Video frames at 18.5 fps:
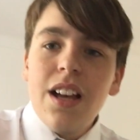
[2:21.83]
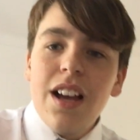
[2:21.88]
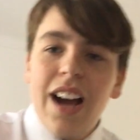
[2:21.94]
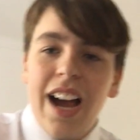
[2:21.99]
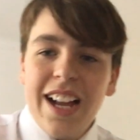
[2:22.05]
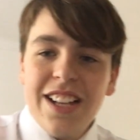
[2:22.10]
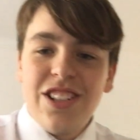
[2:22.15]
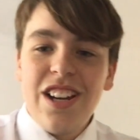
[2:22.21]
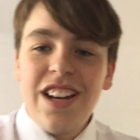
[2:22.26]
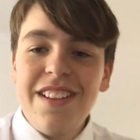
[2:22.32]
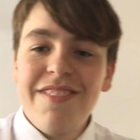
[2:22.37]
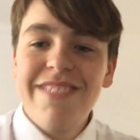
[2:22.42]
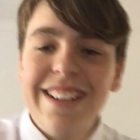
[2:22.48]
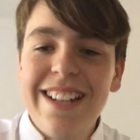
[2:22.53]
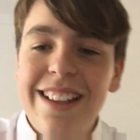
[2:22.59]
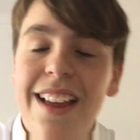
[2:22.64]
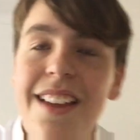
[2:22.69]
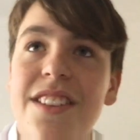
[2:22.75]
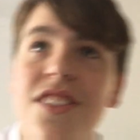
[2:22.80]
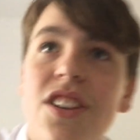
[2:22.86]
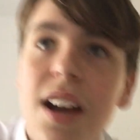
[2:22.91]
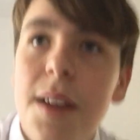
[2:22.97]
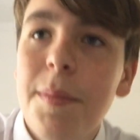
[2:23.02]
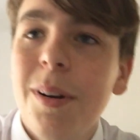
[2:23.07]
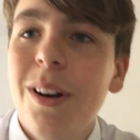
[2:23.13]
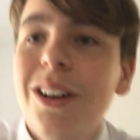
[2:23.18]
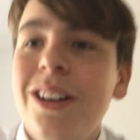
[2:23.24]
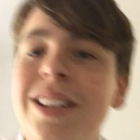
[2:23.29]
I actually really like the
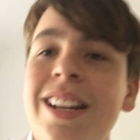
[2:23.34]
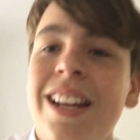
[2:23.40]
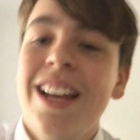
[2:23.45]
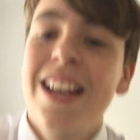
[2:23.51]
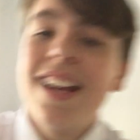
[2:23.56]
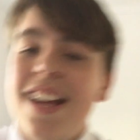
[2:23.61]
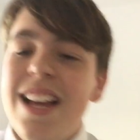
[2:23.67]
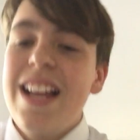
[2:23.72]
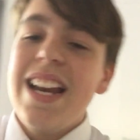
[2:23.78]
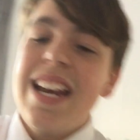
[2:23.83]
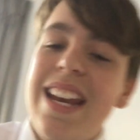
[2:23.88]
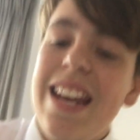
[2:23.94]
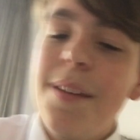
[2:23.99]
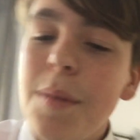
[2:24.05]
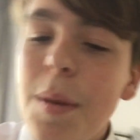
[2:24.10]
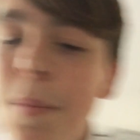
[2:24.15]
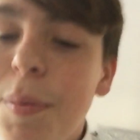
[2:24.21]
tripod. Let me